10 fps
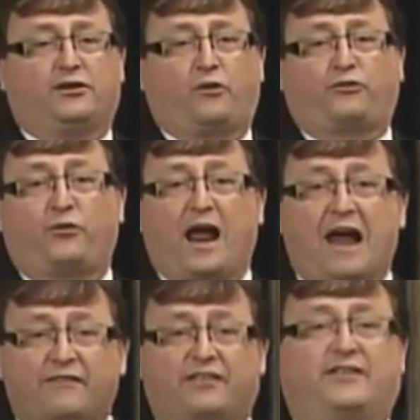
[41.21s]
go through
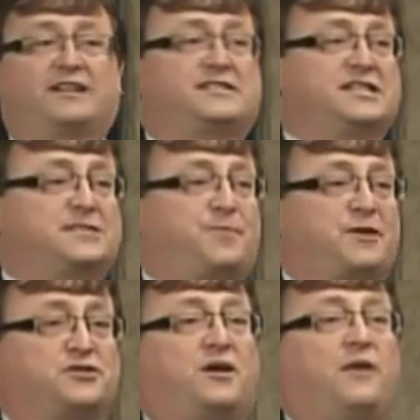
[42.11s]
everything that's in this
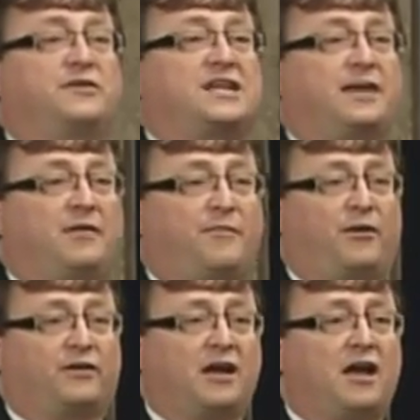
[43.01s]
budget, it would take me
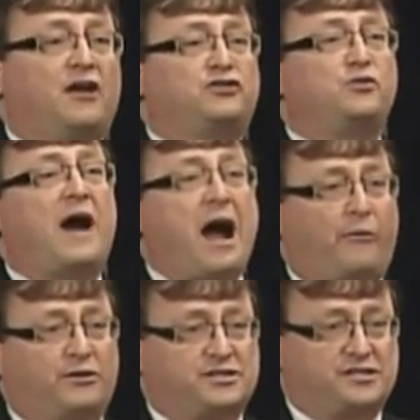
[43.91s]
about 2
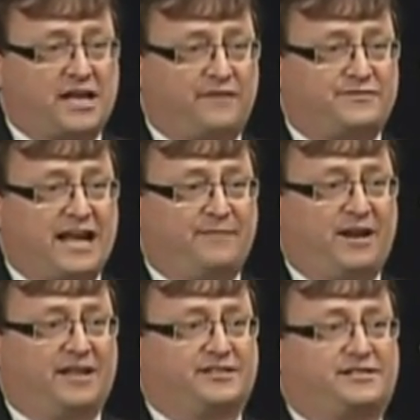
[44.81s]
hours instead of 10
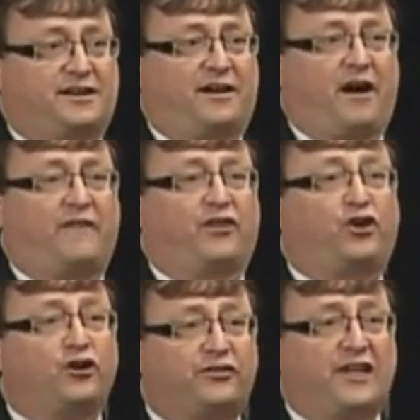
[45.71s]
minutes of the
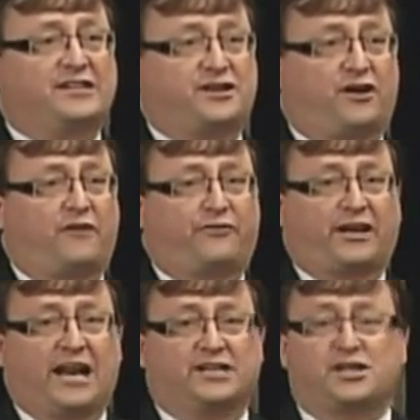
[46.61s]
good things that are all for
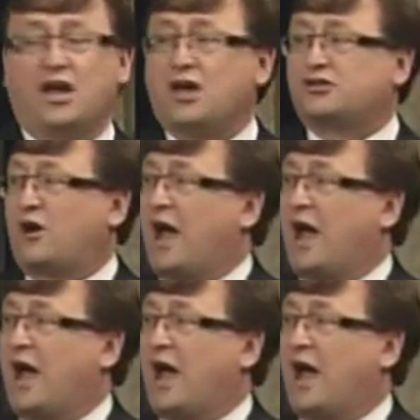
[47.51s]
Canadians. So